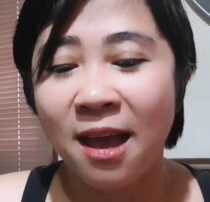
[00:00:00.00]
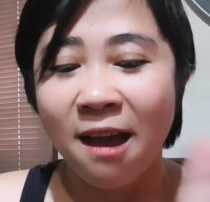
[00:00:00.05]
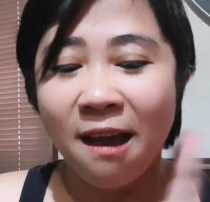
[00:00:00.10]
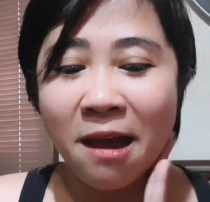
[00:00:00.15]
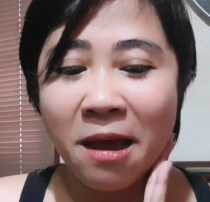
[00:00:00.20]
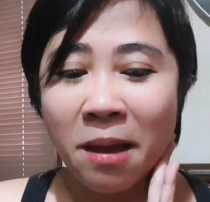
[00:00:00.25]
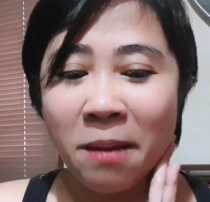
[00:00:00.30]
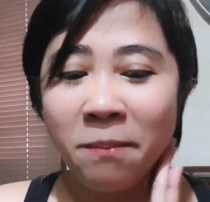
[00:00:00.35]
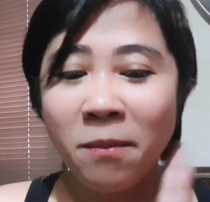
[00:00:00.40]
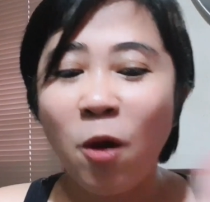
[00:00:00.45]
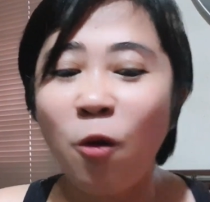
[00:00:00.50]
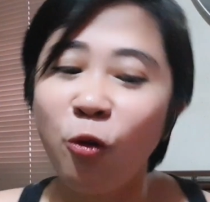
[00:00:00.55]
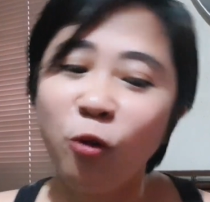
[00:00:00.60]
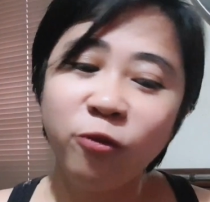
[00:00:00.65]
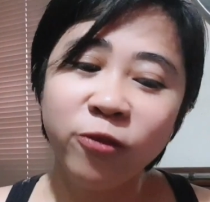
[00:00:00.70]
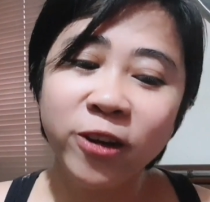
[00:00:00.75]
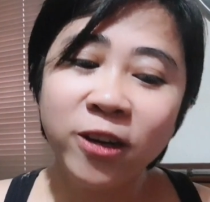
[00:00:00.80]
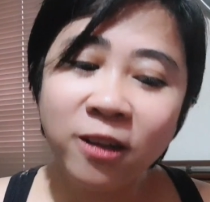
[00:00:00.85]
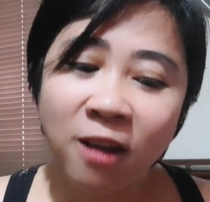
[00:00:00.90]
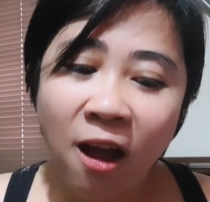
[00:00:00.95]

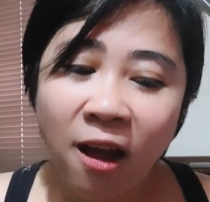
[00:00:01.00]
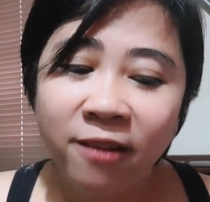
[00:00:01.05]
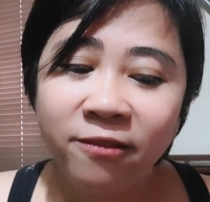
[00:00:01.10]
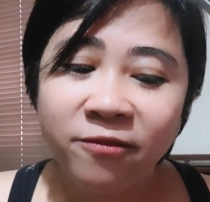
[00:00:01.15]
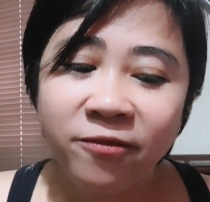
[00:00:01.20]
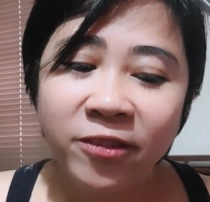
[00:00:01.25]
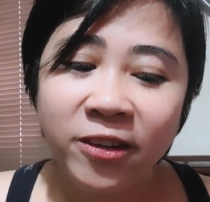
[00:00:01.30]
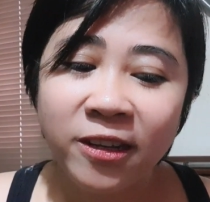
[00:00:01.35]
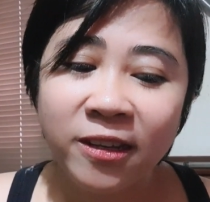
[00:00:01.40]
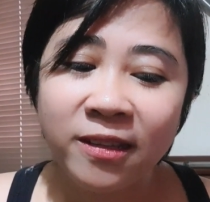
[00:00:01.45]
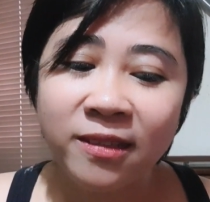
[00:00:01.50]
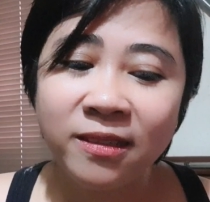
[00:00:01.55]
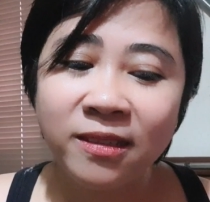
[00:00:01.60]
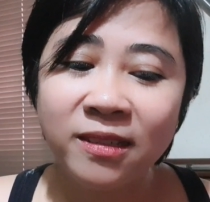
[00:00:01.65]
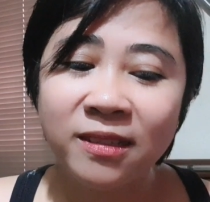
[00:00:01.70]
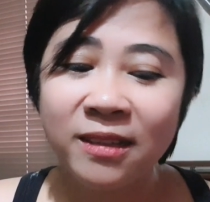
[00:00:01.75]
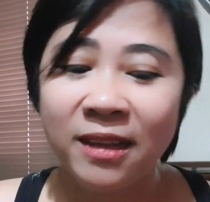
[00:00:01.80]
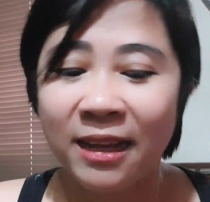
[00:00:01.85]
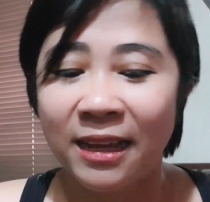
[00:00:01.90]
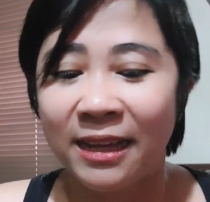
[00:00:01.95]

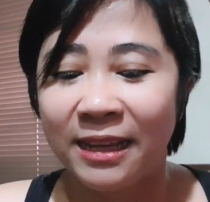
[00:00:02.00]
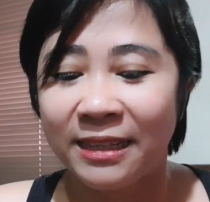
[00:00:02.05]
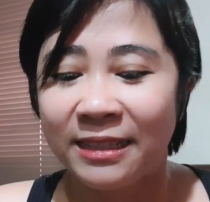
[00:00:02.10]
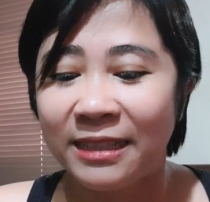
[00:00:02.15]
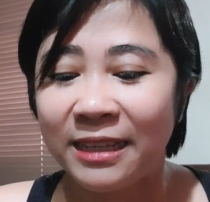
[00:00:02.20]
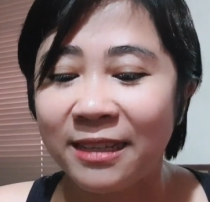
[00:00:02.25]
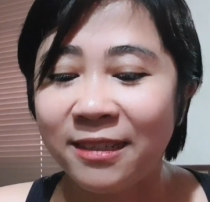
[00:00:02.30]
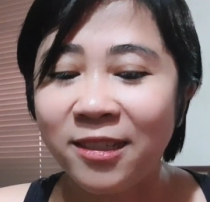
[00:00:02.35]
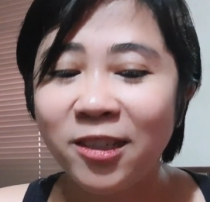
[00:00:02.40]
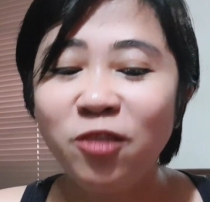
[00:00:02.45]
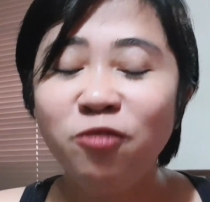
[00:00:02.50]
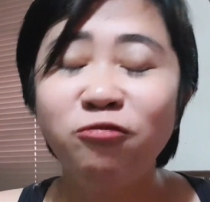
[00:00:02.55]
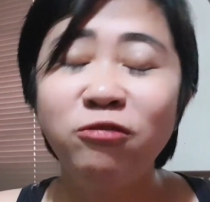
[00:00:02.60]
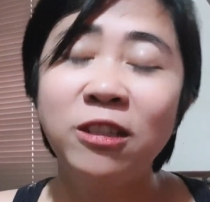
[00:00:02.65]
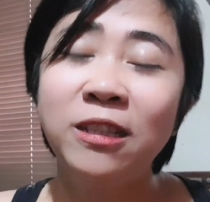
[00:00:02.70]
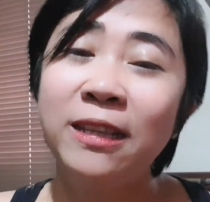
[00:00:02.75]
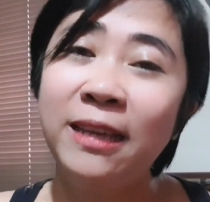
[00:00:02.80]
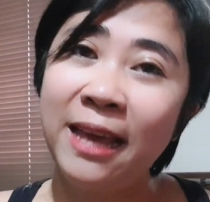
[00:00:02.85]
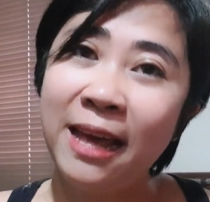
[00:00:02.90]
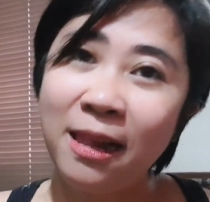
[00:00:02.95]
Overconfidence doesn't
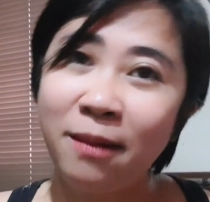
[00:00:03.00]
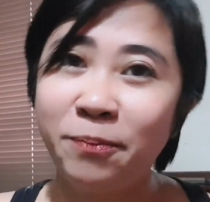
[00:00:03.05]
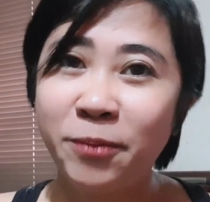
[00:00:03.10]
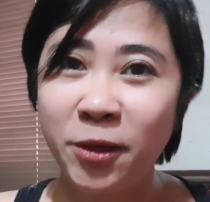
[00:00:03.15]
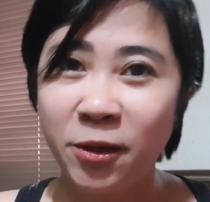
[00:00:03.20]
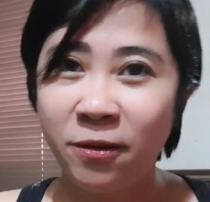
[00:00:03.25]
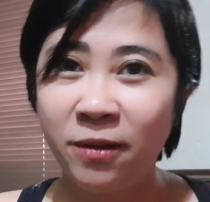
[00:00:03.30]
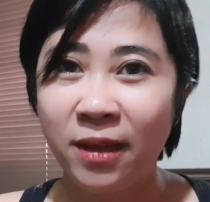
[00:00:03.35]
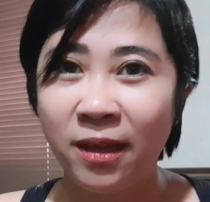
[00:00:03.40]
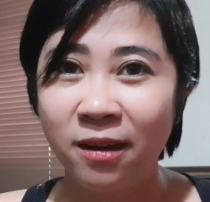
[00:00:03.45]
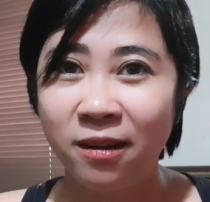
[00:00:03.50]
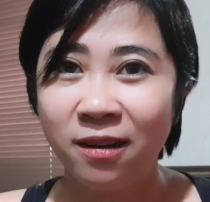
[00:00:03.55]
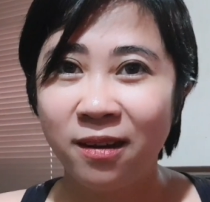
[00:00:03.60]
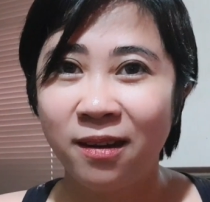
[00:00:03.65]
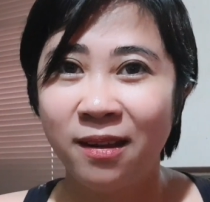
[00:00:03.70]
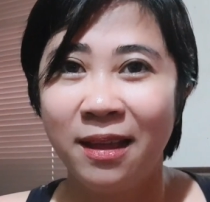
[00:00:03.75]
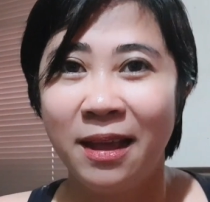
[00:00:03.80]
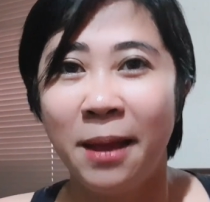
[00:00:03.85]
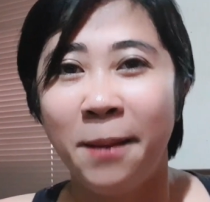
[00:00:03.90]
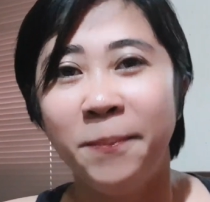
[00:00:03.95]
really help you here,
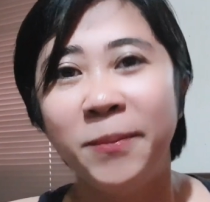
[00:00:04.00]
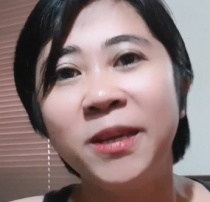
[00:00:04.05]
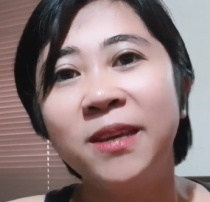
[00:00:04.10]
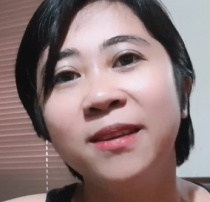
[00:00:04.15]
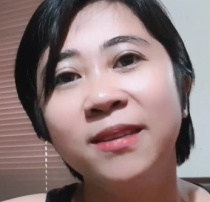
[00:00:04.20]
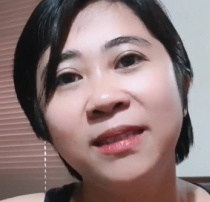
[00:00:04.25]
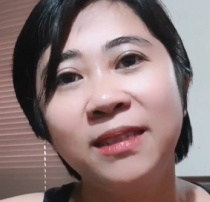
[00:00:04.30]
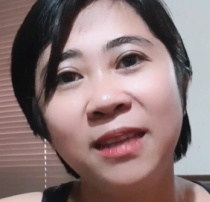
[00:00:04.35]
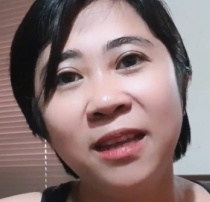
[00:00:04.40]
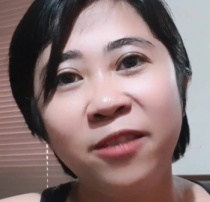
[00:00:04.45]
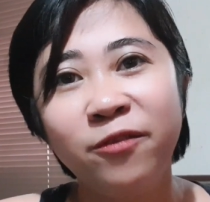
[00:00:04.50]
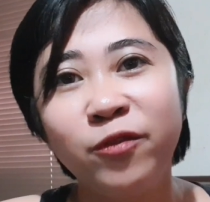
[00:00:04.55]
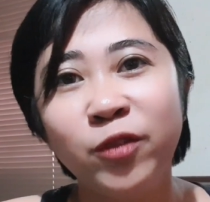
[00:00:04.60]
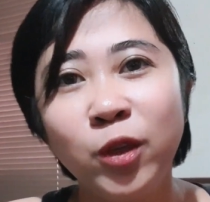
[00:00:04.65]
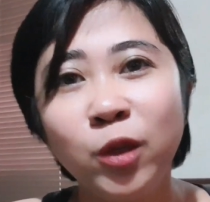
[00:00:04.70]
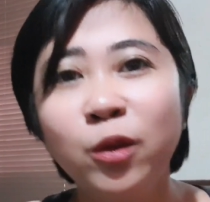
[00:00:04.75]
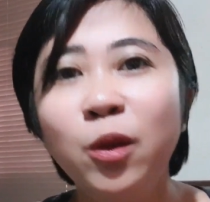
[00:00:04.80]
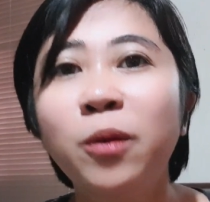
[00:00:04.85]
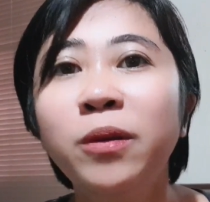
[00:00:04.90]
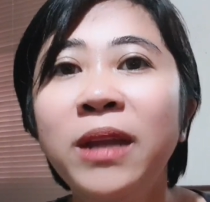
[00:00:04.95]
because if
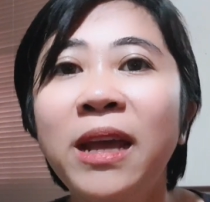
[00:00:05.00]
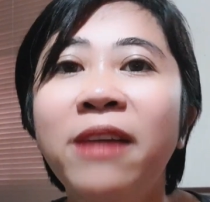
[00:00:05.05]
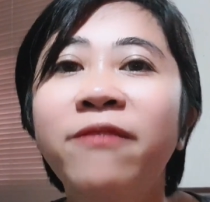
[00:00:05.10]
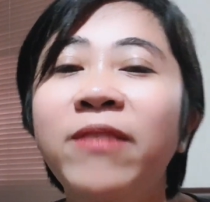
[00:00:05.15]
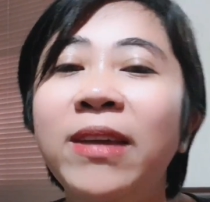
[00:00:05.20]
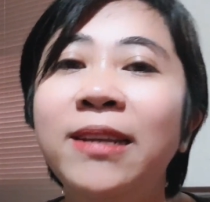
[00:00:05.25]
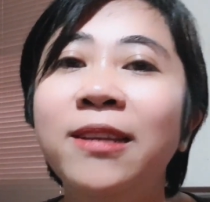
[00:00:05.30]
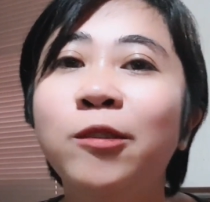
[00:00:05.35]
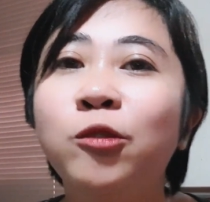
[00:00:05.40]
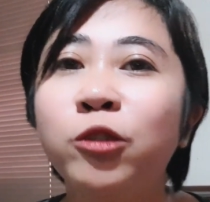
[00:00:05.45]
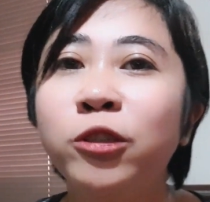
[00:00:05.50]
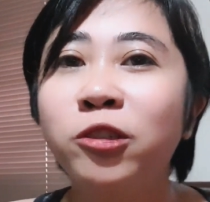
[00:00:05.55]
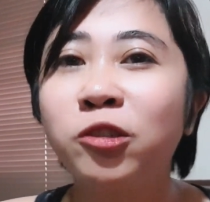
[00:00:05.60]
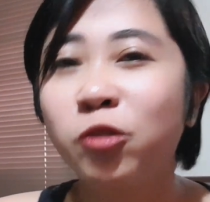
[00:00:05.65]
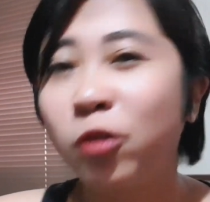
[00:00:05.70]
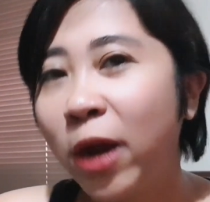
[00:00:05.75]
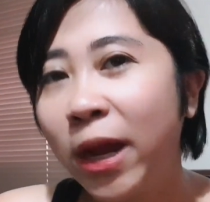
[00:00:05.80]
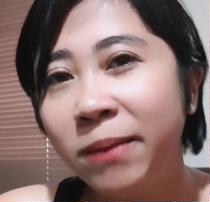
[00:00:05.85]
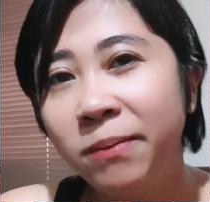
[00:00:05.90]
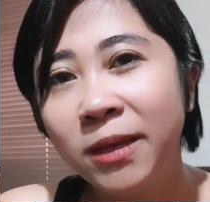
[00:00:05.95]
you don't have any
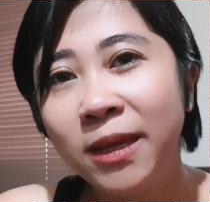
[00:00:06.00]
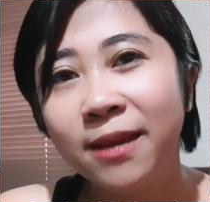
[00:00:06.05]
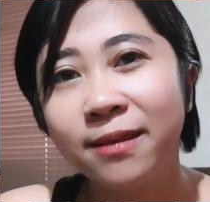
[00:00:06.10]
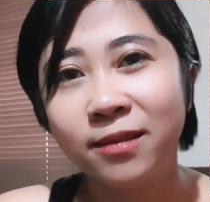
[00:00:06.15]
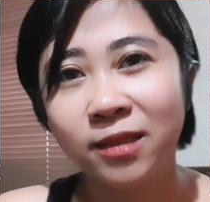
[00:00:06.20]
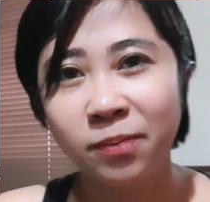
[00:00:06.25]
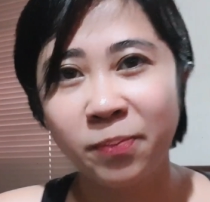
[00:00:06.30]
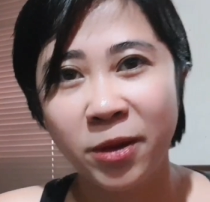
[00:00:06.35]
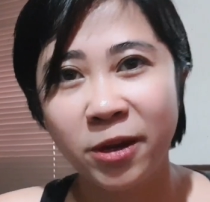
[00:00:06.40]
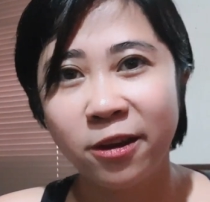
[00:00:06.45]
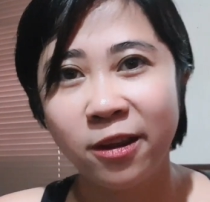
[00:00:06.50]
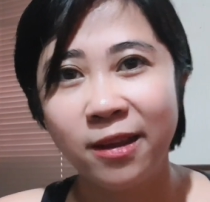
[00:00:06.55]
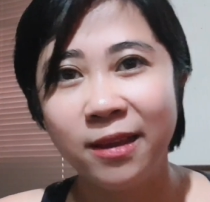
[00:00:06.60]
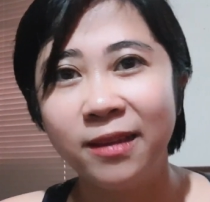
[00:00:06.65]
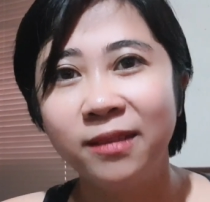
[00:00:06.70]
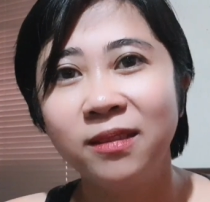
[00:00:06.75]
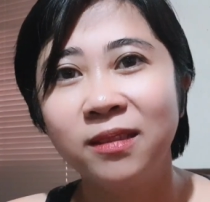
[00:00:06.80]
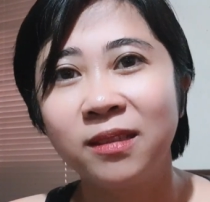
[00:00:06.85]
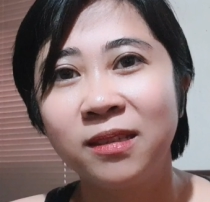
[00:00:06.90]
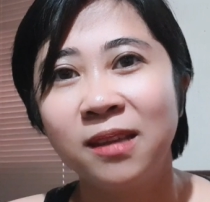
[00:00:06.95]
transcribing
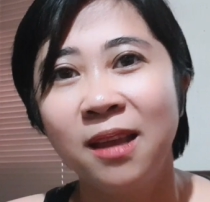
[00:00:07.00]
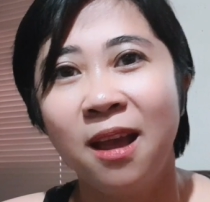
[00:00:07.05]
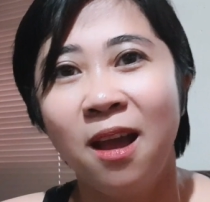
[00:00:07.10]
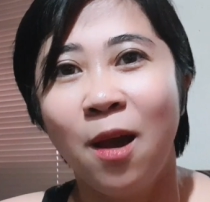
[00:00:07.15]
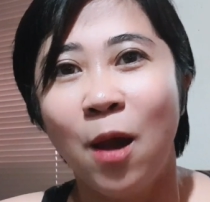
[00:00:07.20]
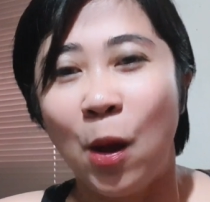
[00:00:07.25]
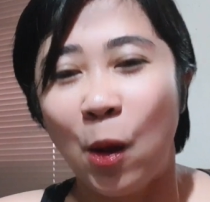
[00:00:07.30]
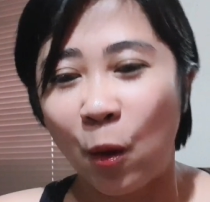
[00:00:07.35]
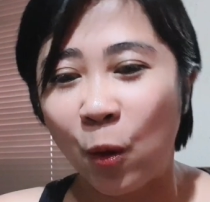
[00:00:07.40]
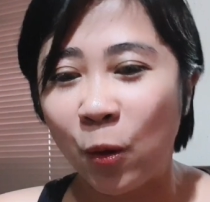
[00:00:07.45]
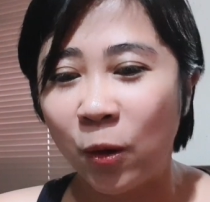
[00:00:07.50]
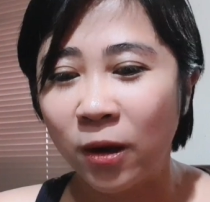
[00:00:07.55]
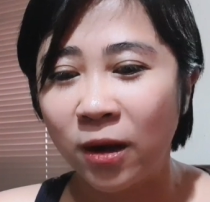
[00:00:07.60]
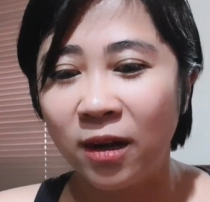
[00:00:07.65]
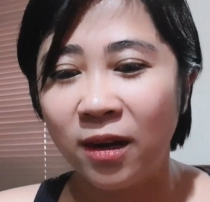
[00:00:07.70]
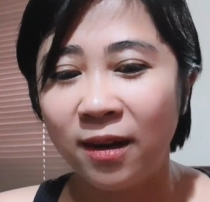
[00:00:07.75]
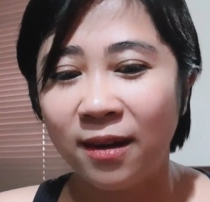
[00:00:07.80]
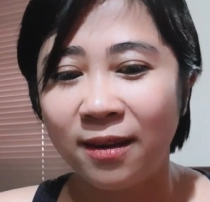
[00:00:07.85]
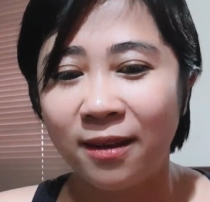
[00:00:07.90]
experience, or